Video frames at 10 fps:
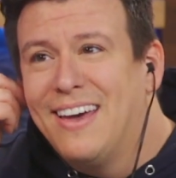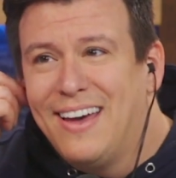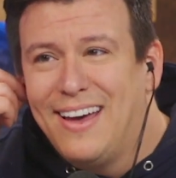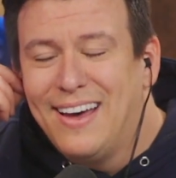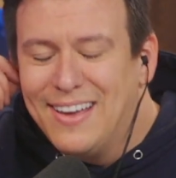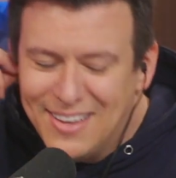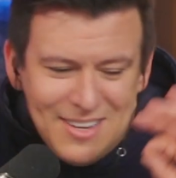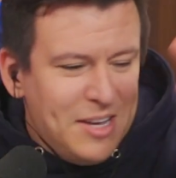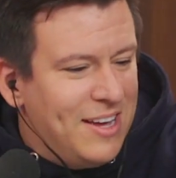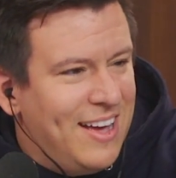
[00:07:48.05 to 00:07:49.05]
Uh,
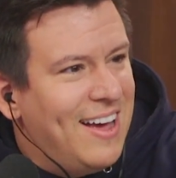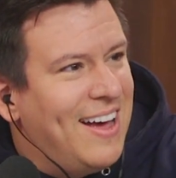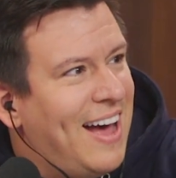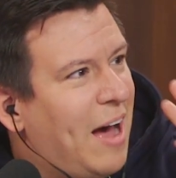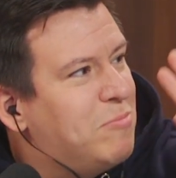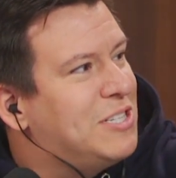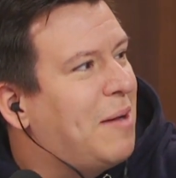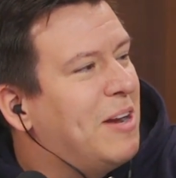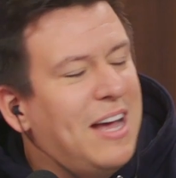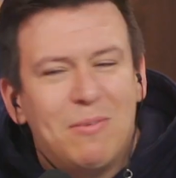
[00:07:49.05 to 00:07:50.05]
I'm just
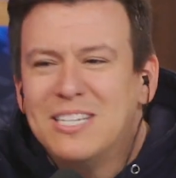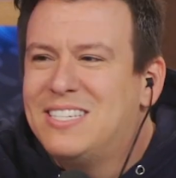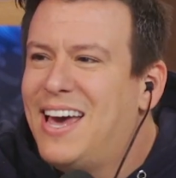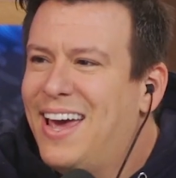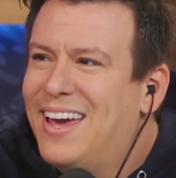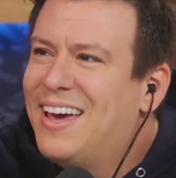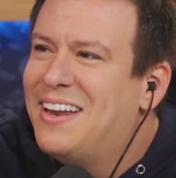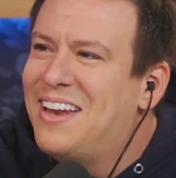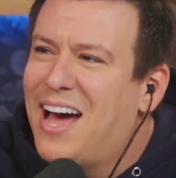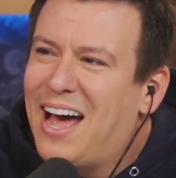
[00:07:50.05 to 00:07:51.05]
I'm gonna I'm gonna say
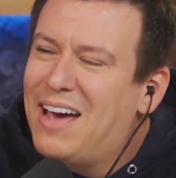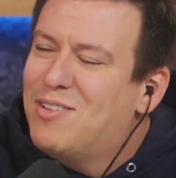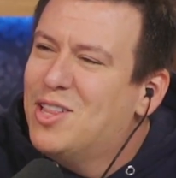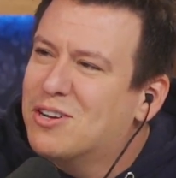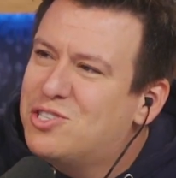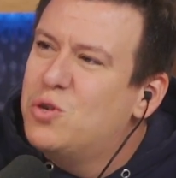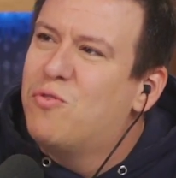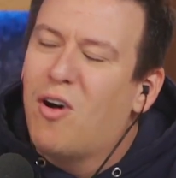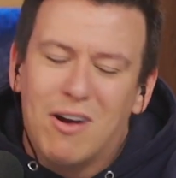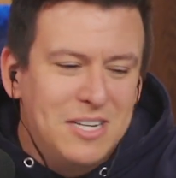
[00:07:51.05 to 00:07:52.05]
not I haven't looked too
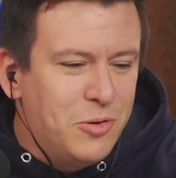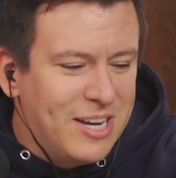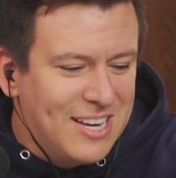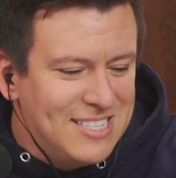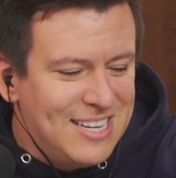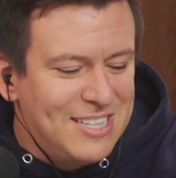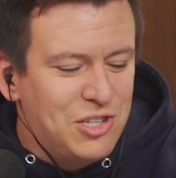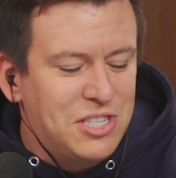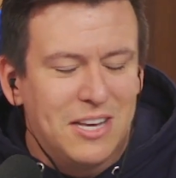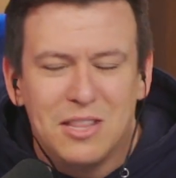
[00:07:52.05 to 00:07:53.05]
far into it because it
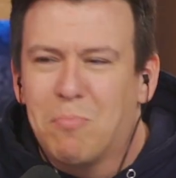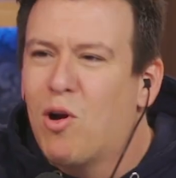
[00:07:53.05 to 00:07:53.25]
just the, the